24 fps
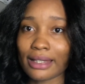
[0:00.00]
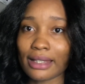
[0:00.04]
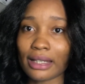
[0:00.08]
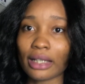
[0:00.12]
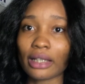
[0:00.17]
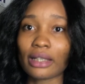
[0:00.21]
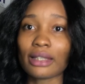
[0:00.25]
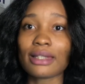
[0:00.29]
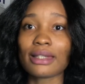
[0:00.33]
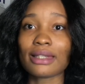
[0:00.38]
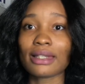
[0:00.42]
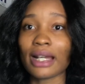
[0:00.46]

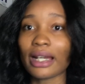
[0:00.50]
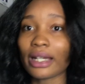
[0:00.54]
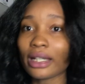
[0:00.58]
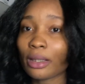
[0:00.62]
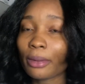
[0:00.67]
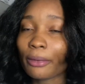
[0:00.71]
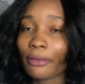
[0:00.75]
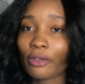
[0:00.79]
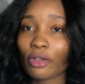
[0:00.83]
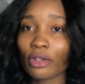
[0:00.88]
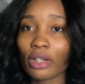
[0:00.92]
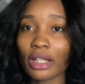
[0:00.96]
Like, sign up
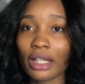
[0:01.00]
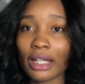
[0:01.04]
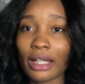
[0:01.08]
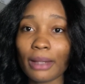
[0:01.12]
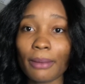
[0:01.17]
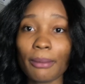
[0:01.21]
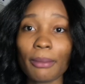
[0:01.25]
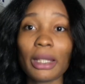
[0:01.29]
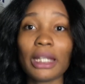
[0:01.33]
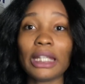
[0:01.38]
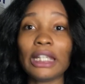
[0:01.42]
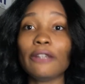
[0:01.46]
for
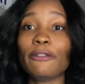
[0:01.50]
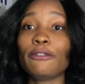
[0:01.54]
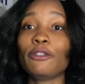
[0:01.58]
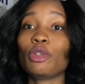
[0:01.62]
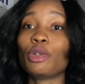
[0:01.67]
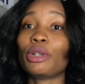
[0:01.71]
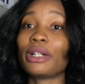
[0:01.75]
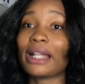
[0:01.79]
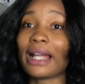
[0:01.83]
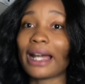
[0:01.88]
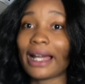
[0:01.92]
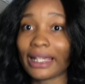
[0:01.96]
them if you're
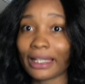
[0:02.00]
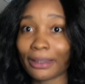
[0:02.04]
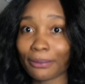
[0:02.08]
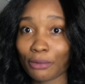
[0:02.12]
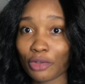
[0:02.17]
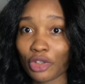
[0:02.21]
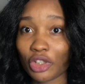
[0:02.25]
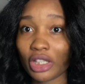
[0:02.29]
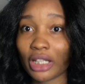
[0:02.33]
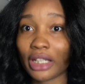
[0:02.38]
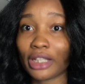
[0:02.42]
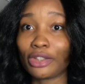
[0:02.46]
an
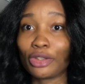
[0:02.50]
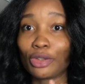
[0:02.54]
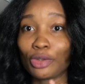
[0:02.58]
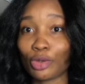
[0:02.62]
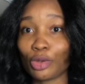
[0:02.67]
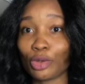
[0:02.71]
IMG and you know